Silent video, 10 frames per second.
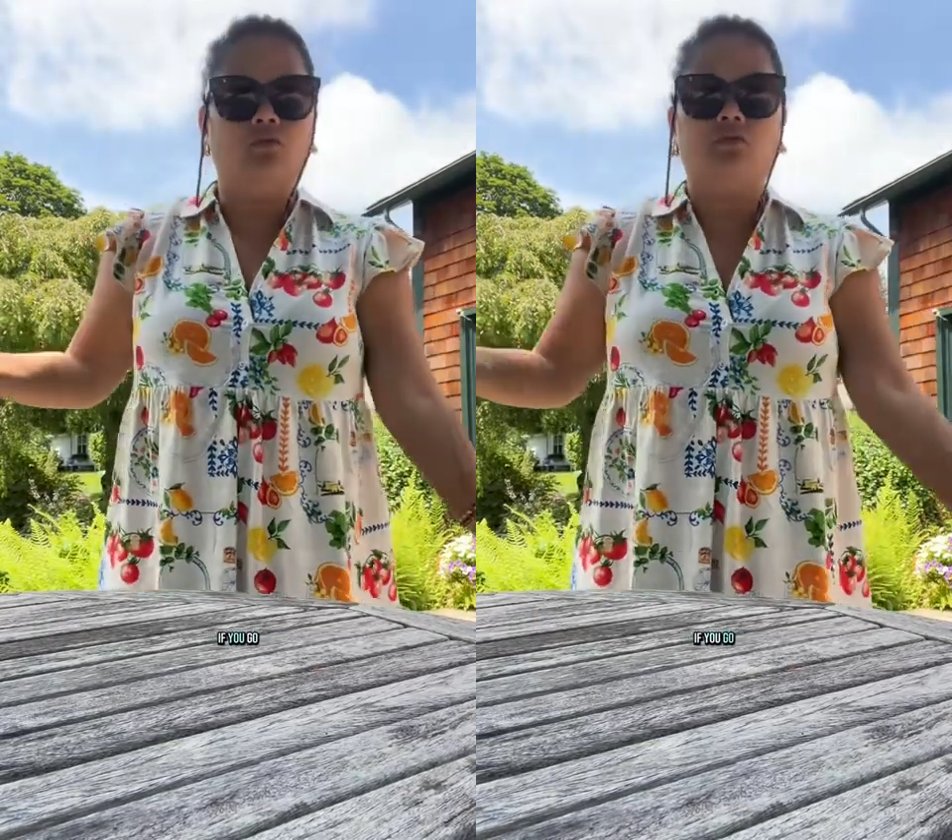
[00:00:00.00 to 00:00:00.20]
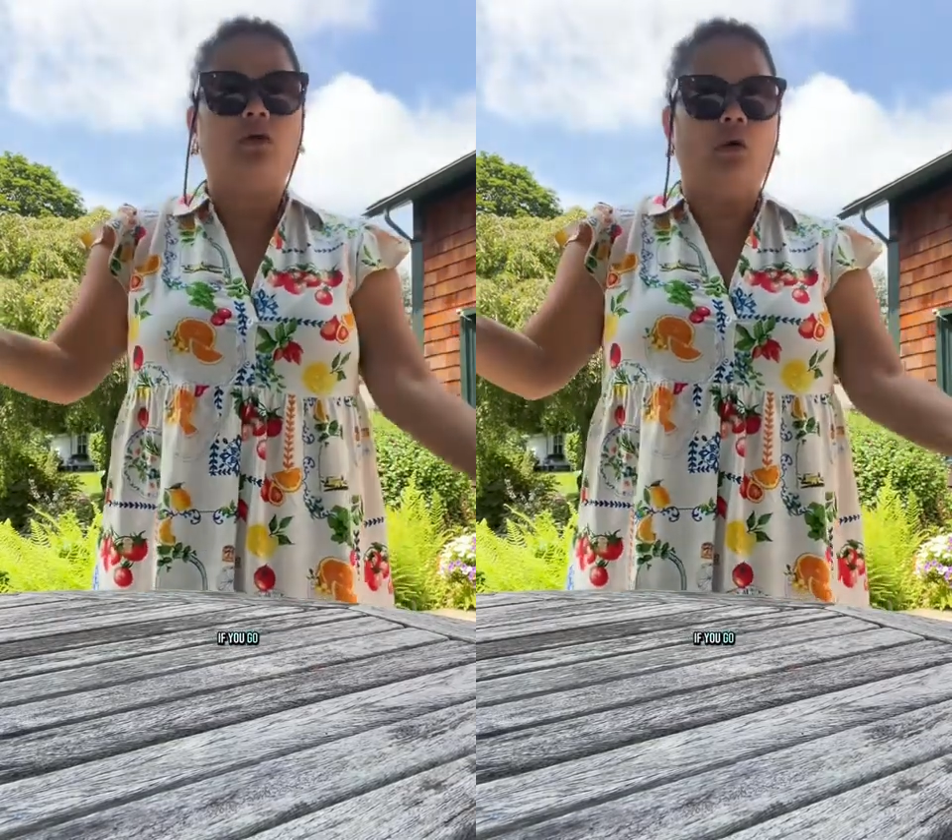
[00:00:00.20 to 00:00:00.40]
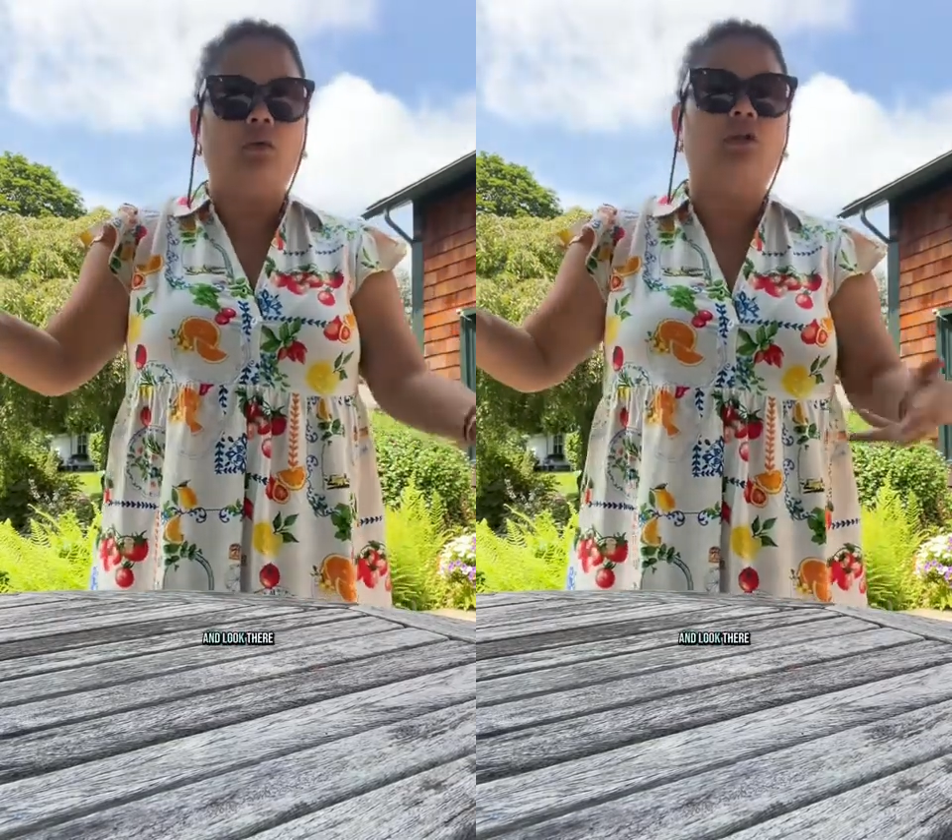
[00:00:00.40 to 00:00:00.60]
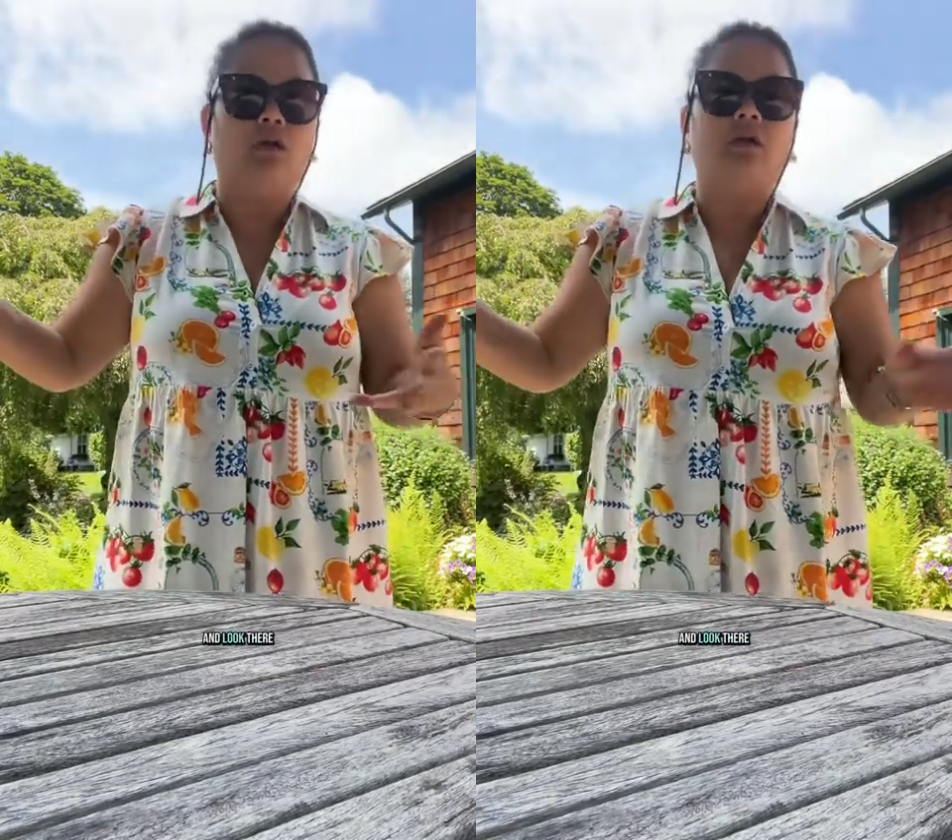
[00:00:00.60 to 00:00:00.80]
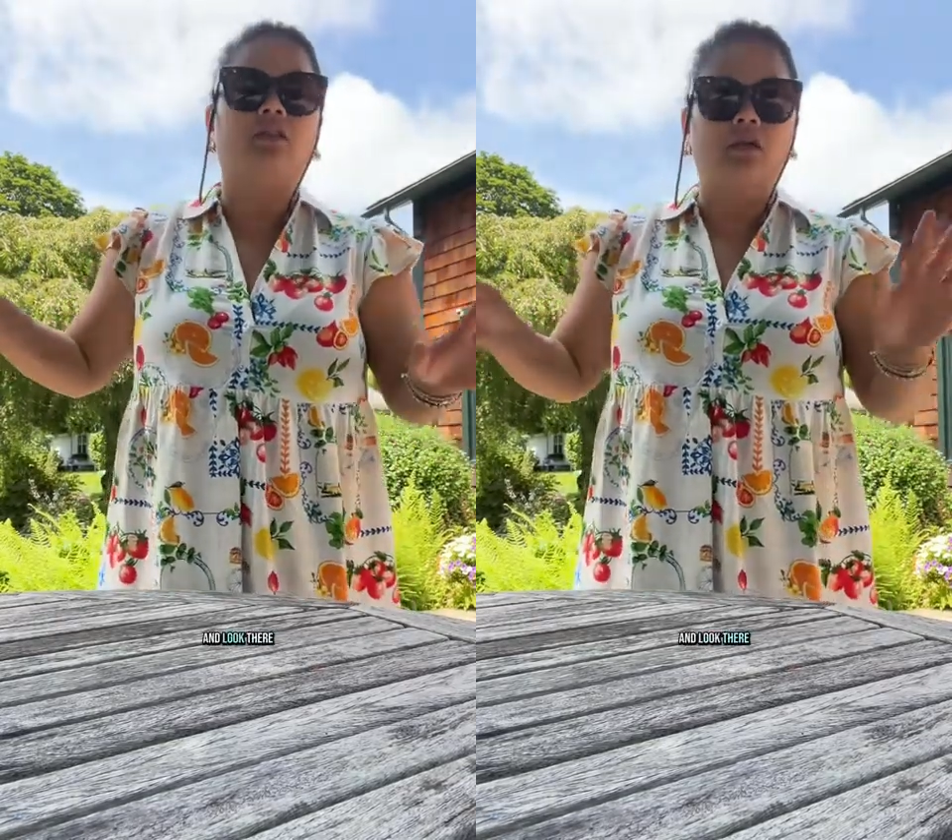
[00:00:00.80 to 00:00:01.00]
go and
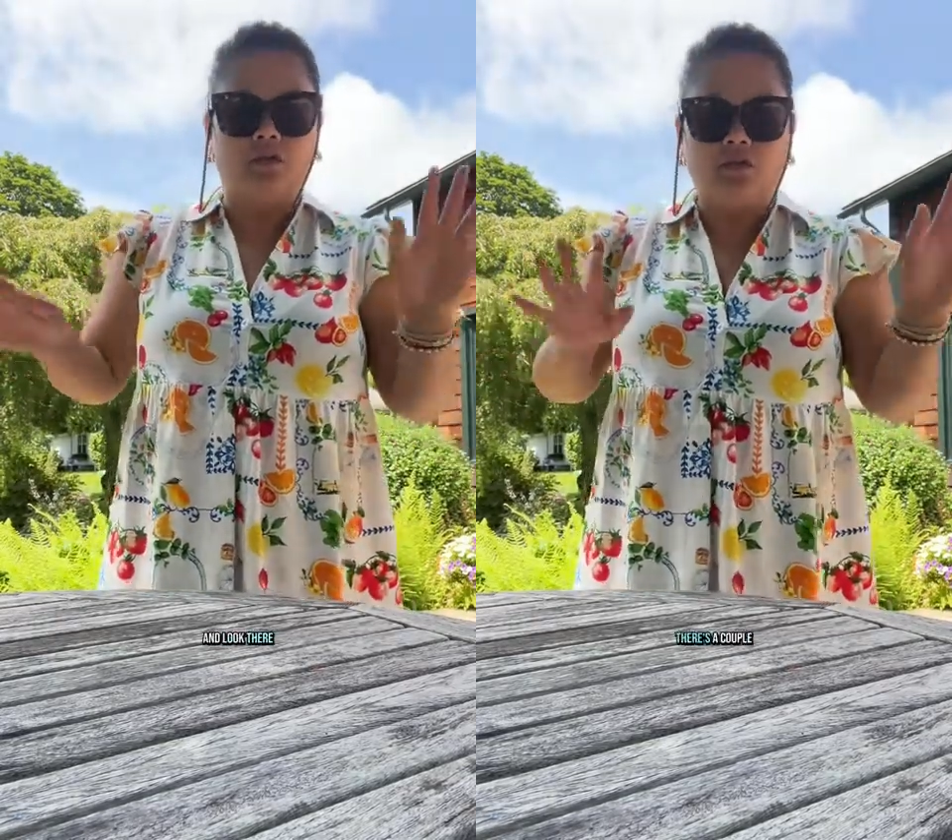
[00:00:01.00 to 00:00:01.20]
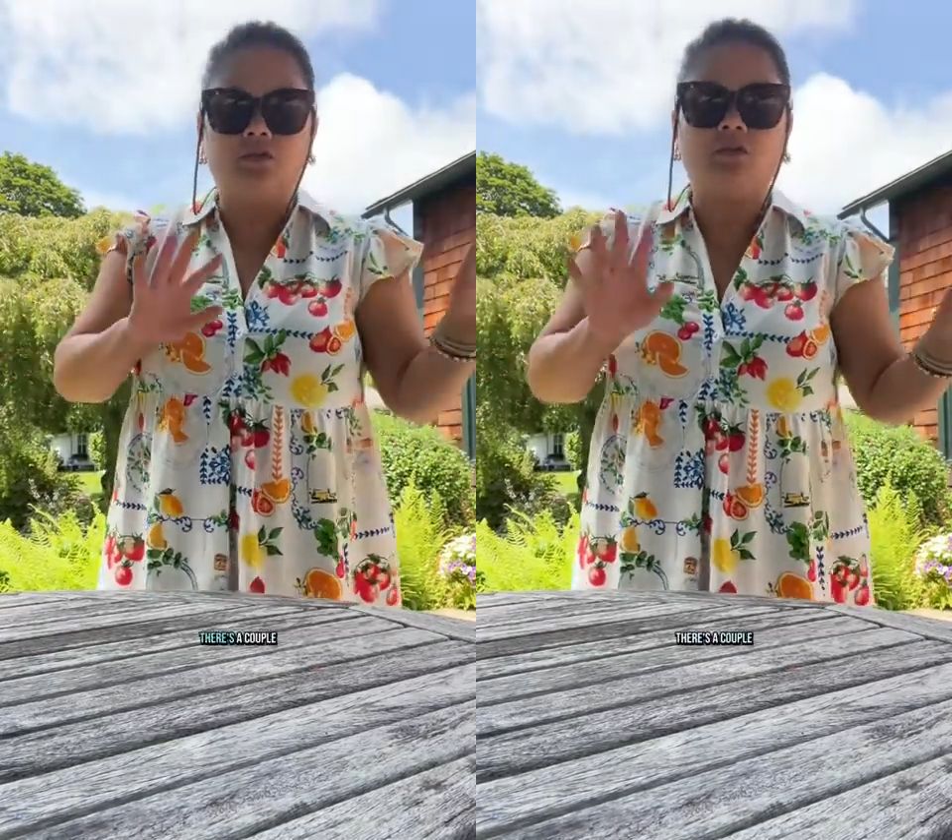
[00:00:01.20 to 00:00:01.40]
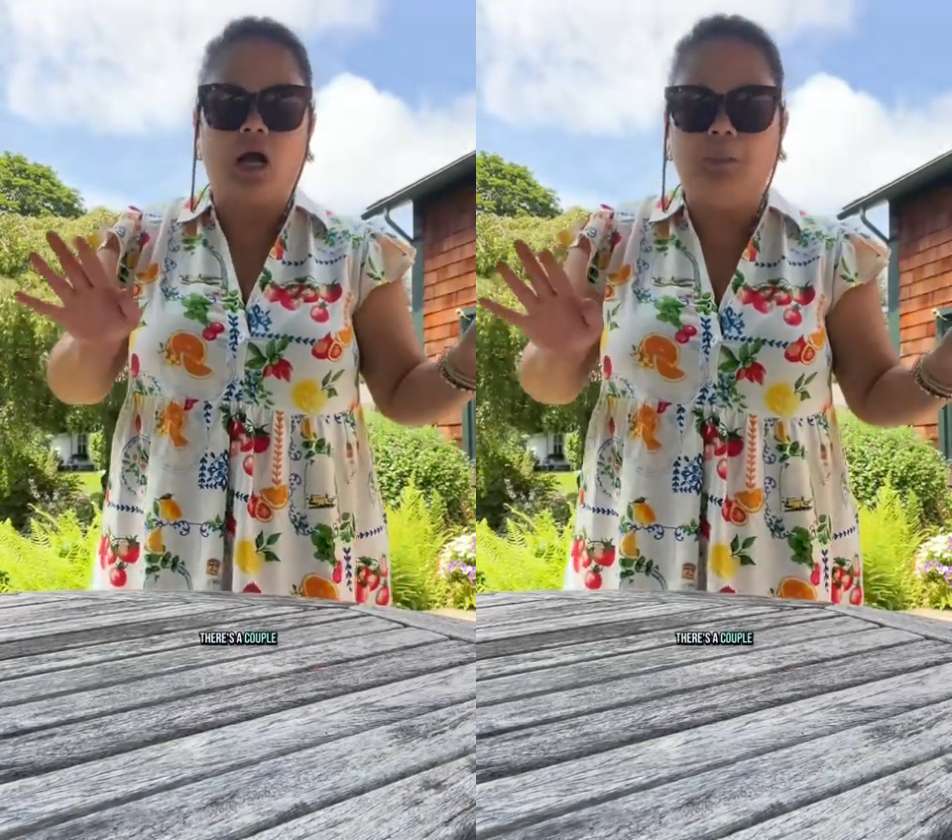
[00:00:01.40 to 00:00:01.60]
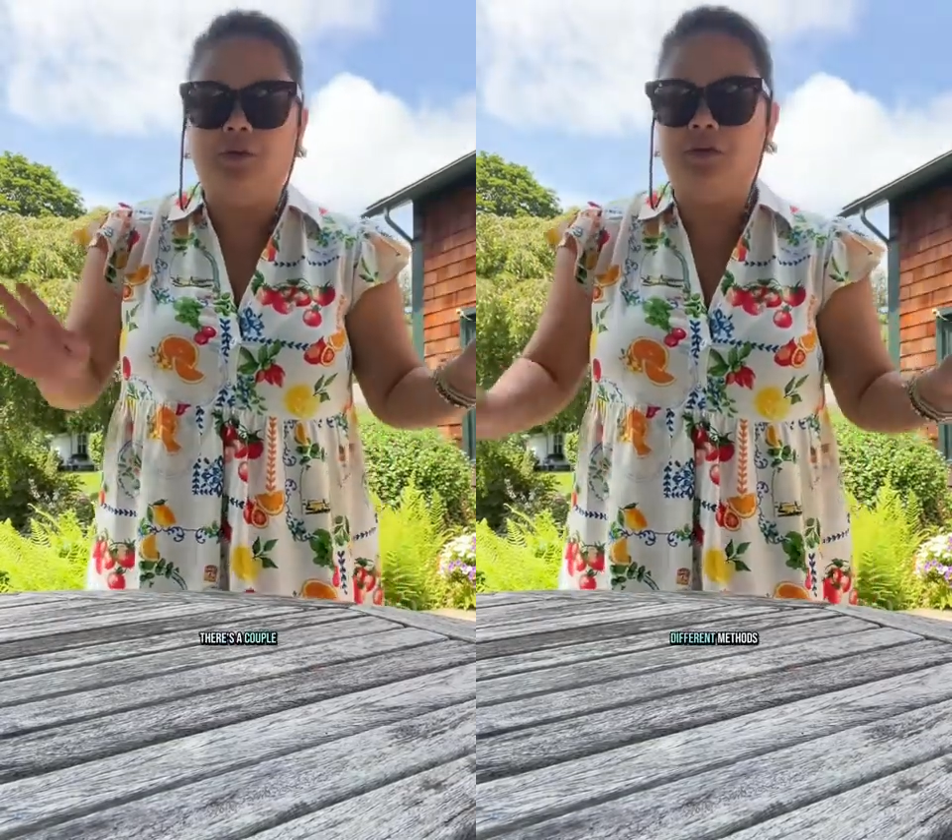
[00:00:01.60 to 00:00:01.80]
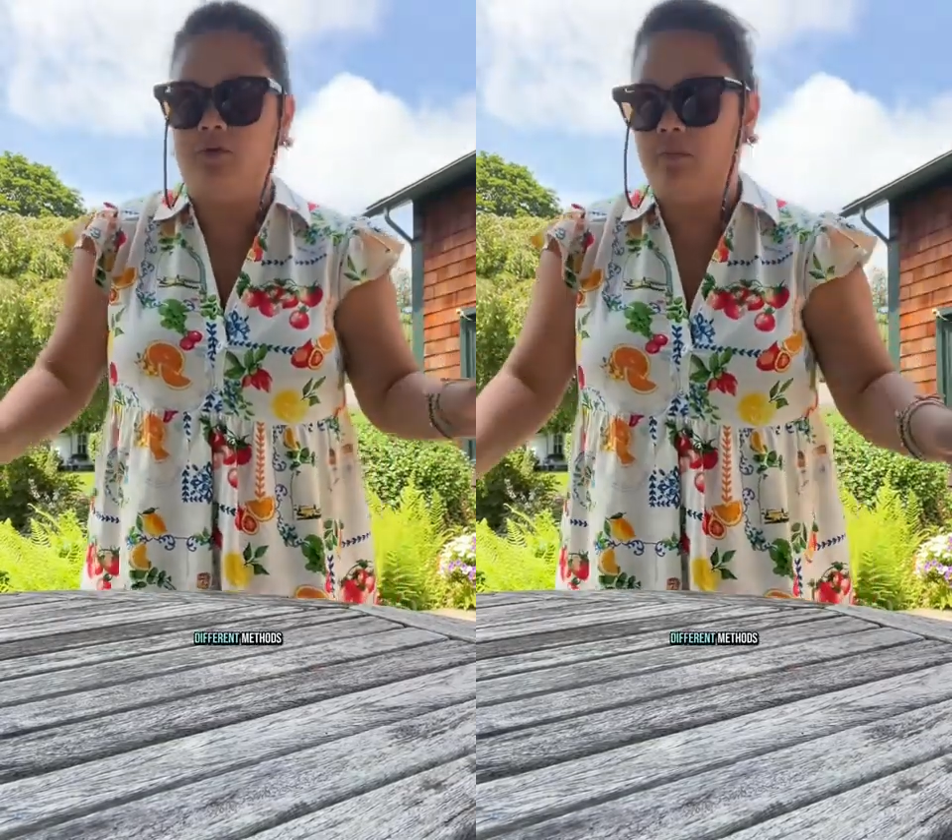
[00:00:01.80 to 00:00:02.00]
look, there's a couple
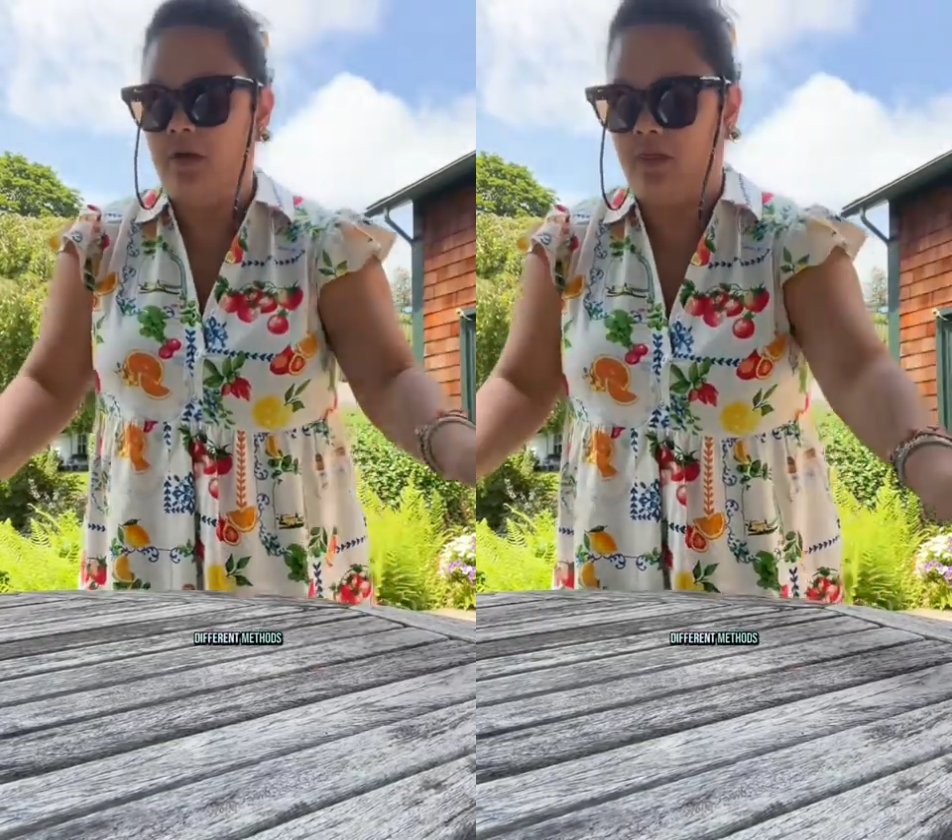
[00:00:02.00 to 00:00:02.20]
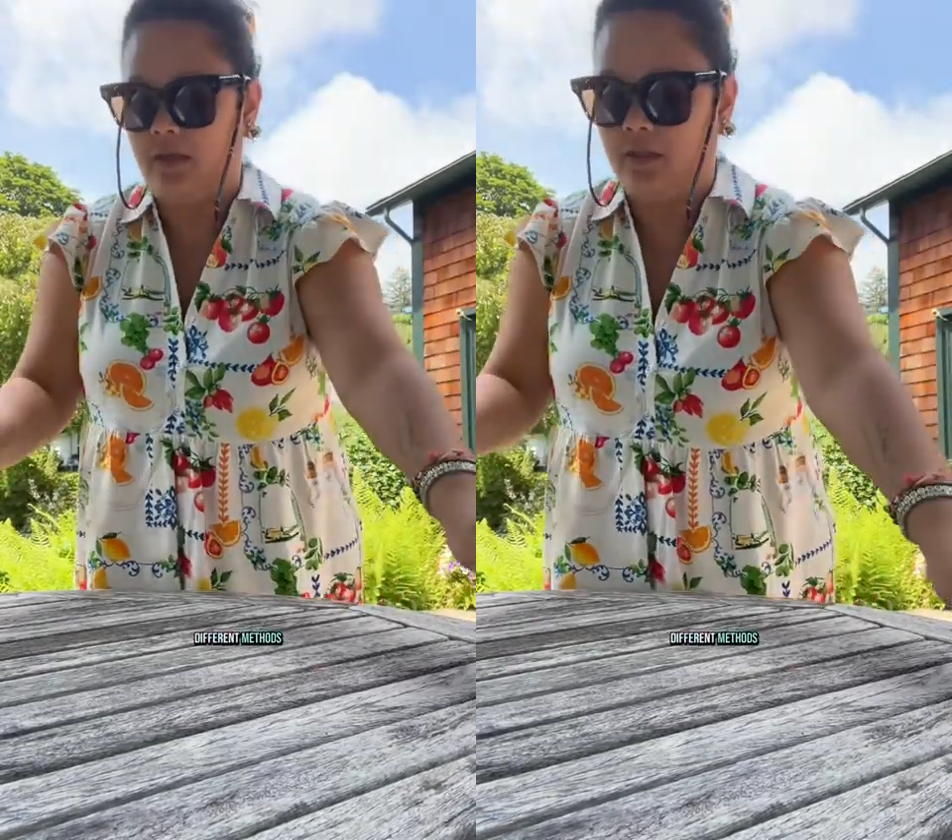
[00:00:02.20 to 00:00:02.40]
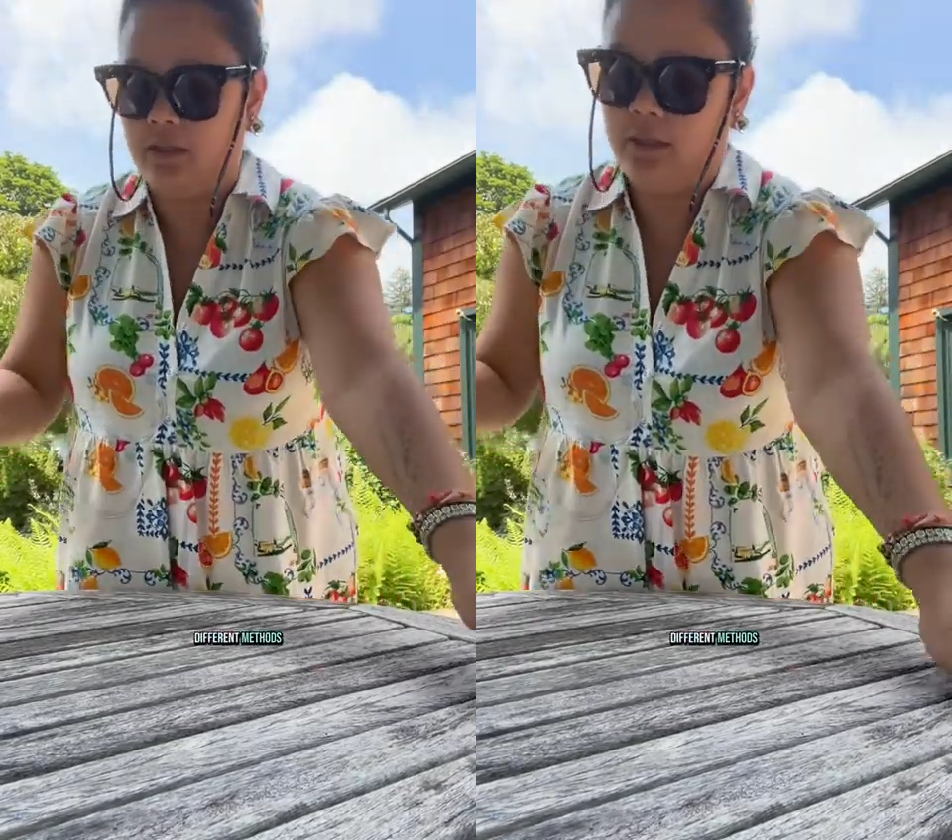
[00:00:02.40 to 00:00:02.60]
different methods.